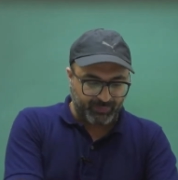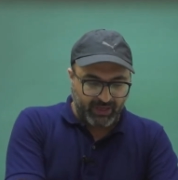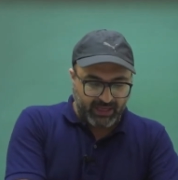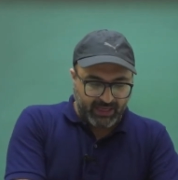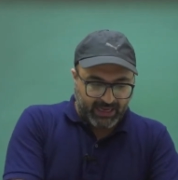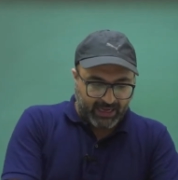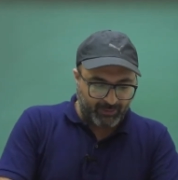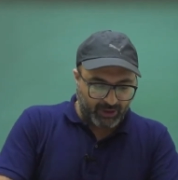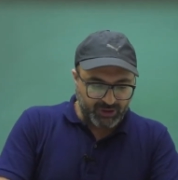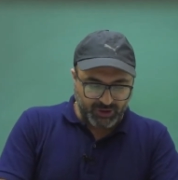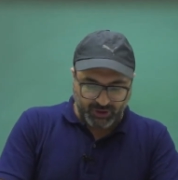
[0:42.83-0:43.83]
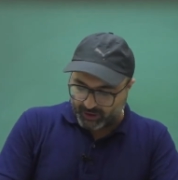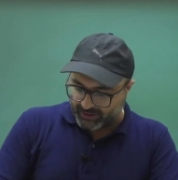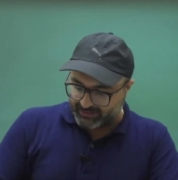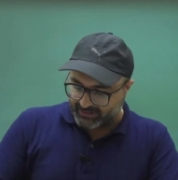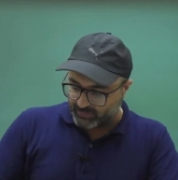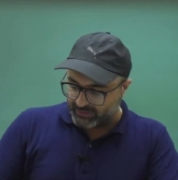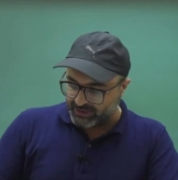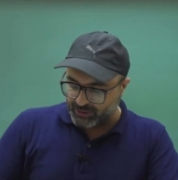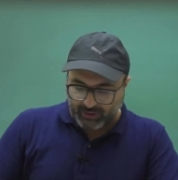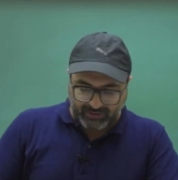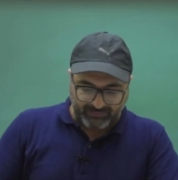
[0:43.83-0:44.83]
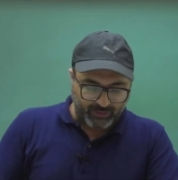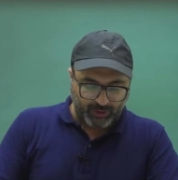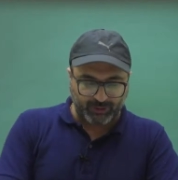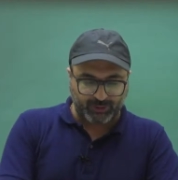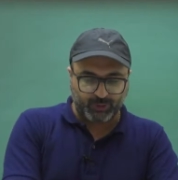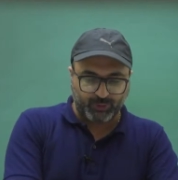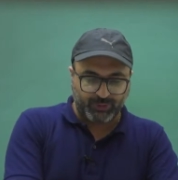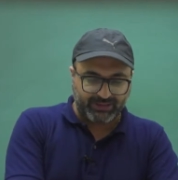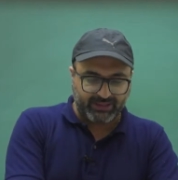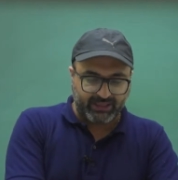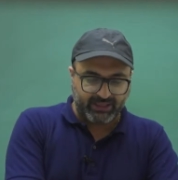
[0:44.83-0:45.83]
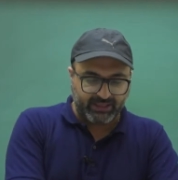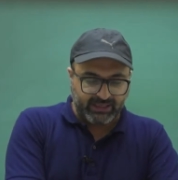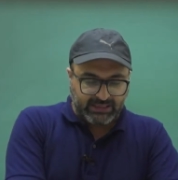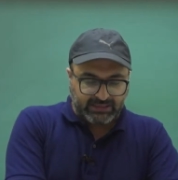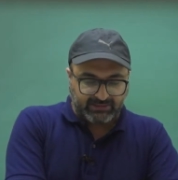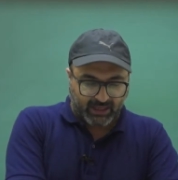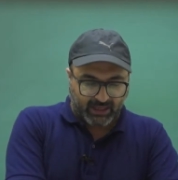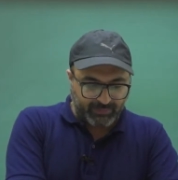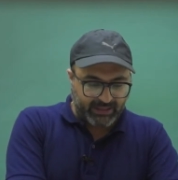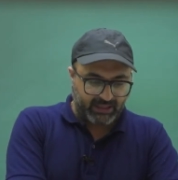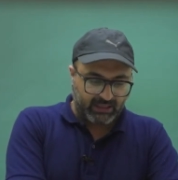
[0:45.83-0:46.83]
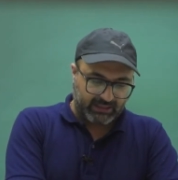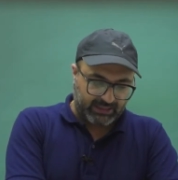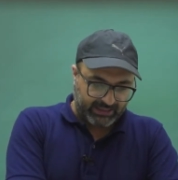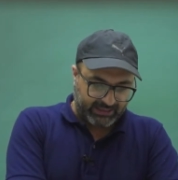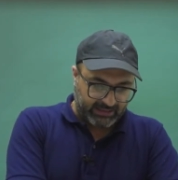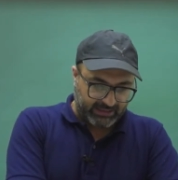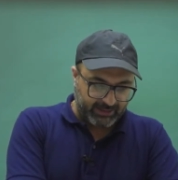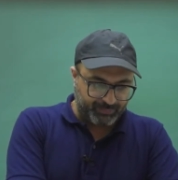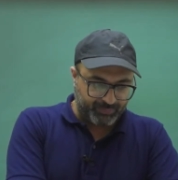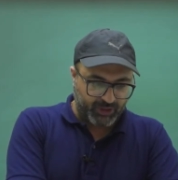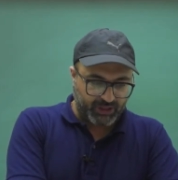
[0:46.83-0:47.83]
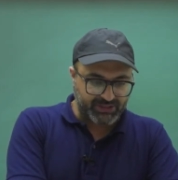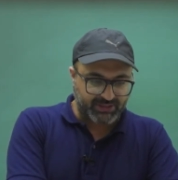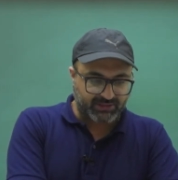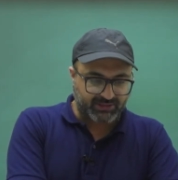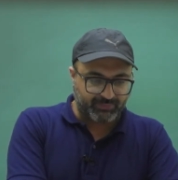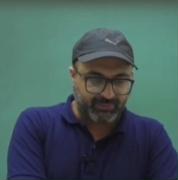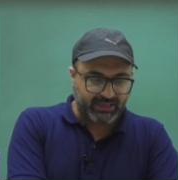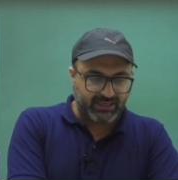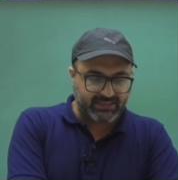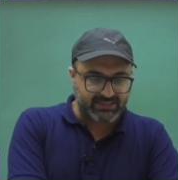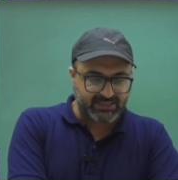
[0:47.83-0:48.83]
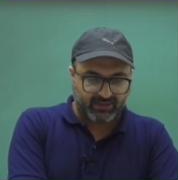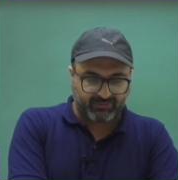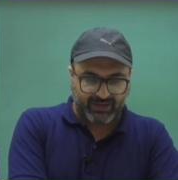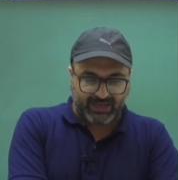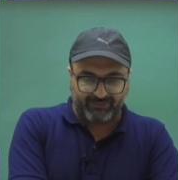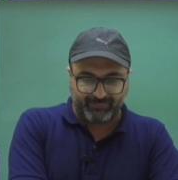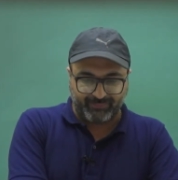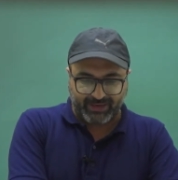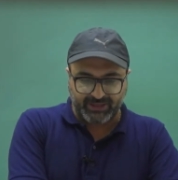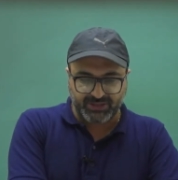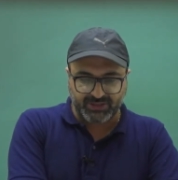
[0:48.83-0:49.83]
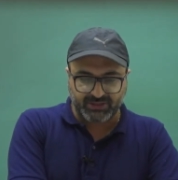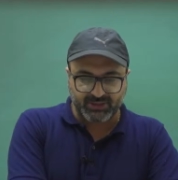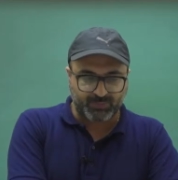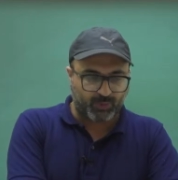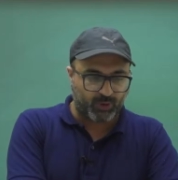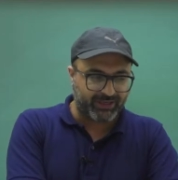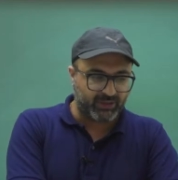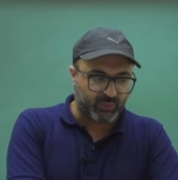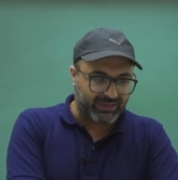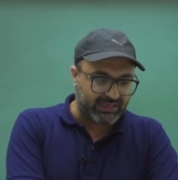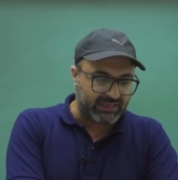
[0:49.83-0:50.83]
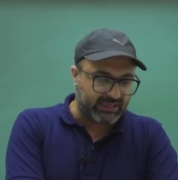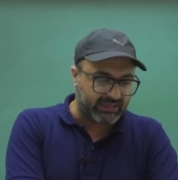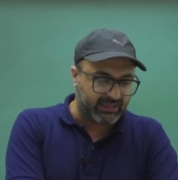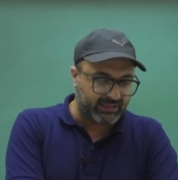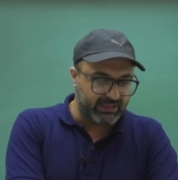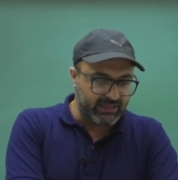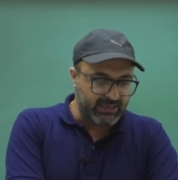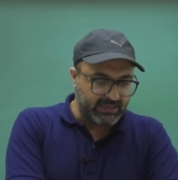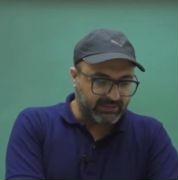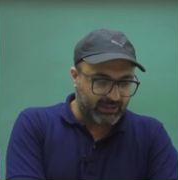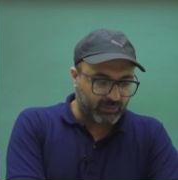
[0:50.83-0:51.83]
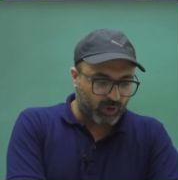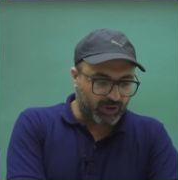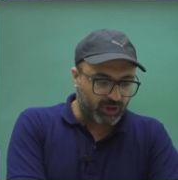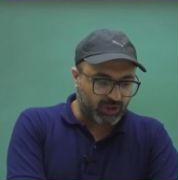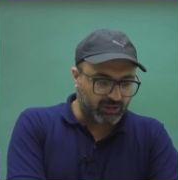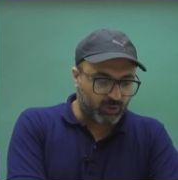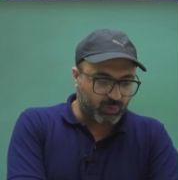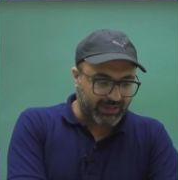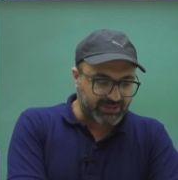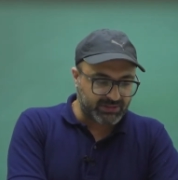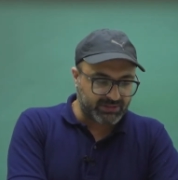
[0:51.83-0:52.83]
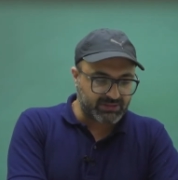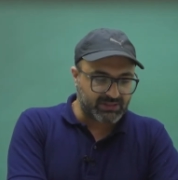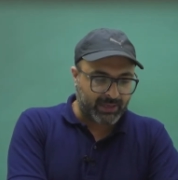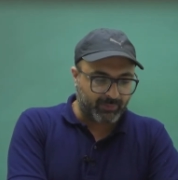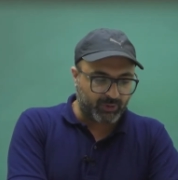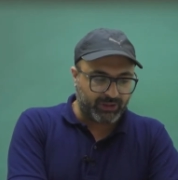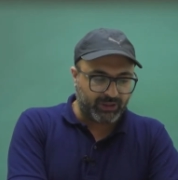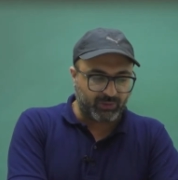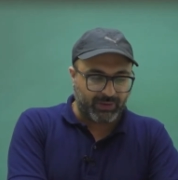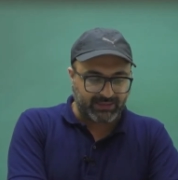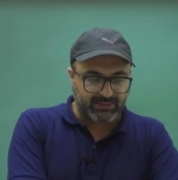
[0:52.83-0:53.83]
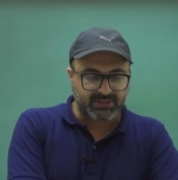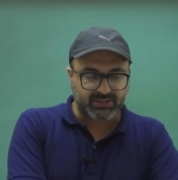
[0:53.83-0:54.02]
I'm not sure that whether you have gone through with the thumbnail correctly, because in the thumbnail itself, I have mentioned this point very clearly that what all questions I'm going to answer